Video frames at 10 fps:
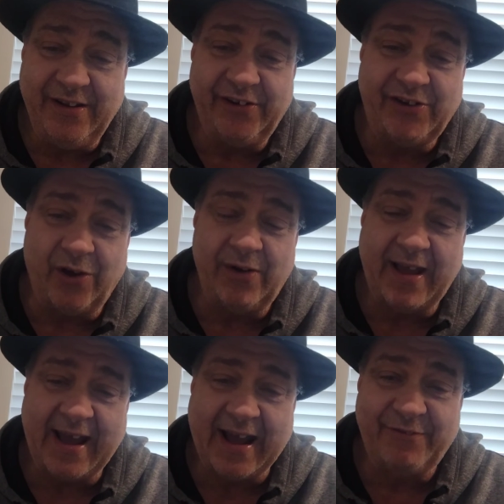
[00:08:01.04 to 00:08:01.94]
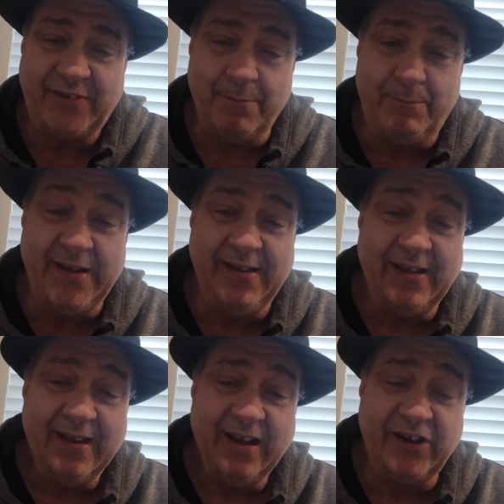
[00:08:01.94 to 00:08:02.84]
you don't have to
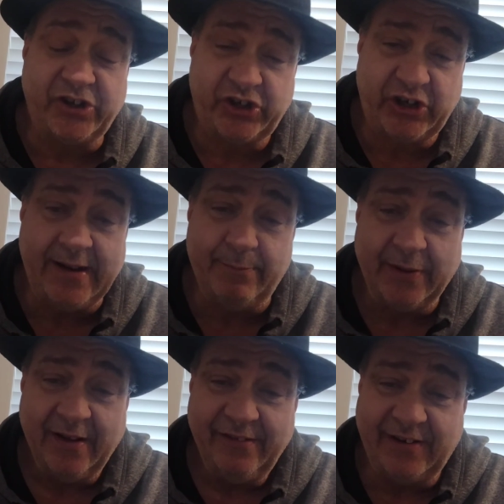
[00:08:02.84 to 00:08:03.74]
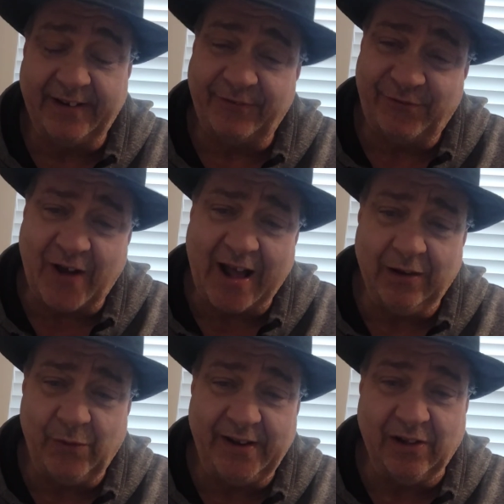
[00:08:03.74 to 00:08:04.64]
be a sheep just
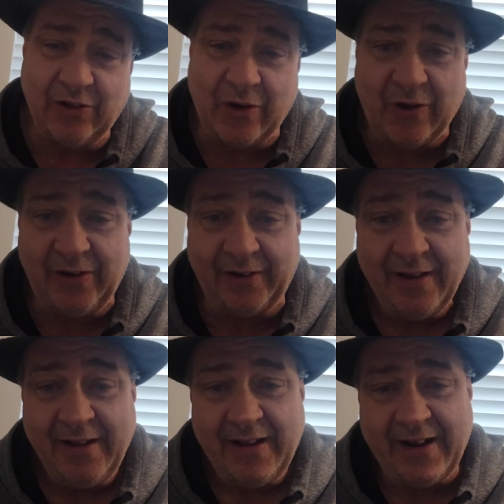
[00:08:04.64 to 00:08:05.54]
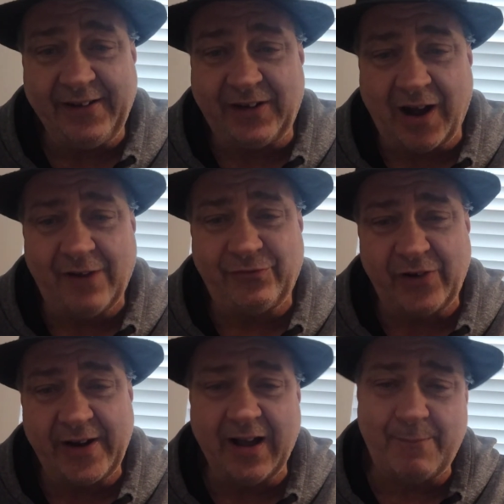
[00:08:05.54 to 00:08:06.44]
following along and
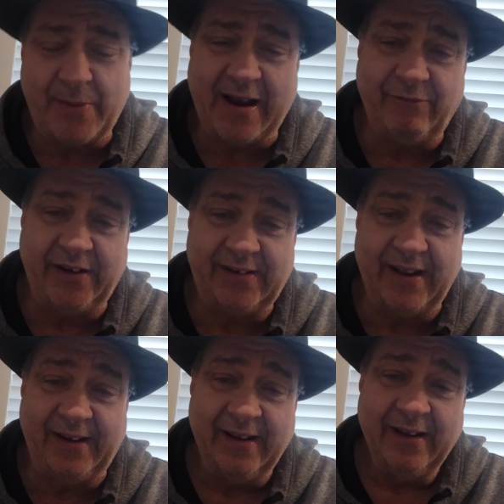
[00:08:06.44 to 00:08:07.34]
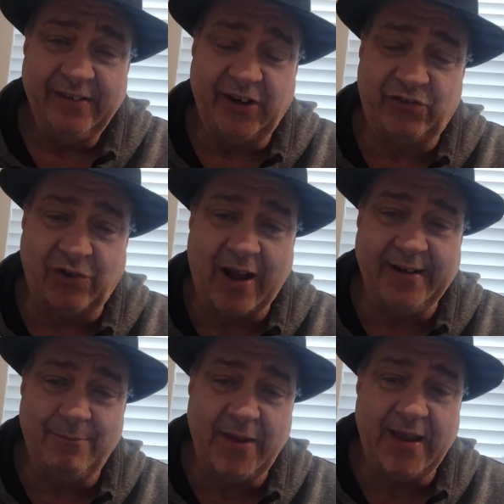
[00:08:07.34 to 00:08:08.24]
covering up everything to
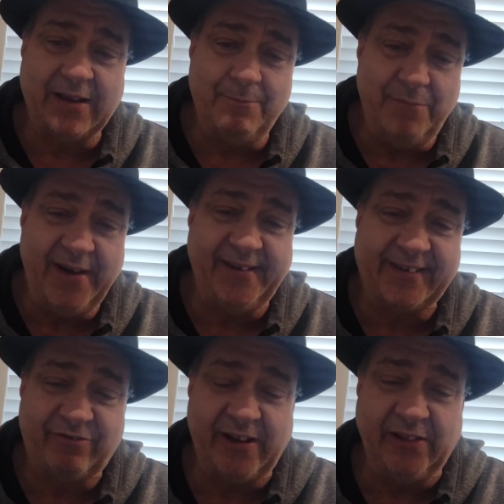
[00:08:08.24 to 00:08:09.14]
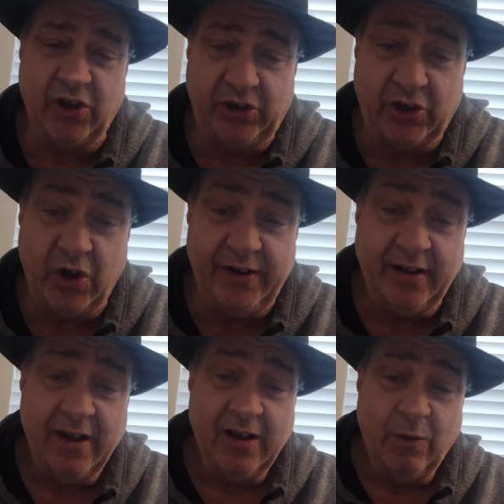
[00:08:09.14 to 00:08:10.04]
try to make a ministry look
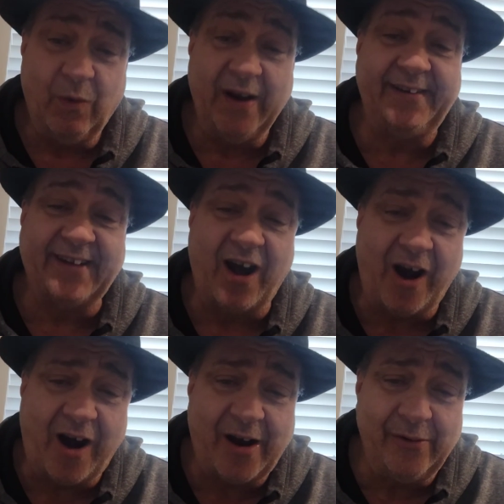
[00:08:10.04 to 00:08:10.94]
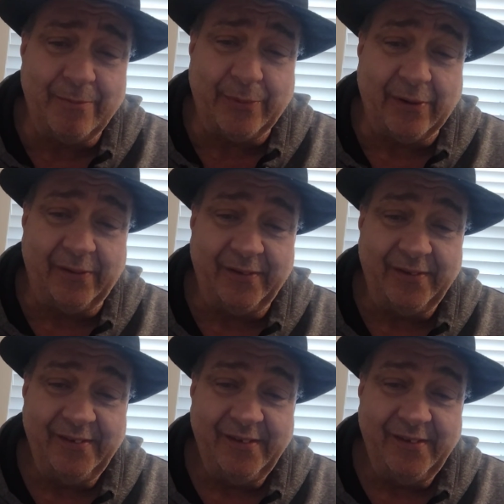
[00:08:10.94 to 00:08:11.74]
good when it's horrible.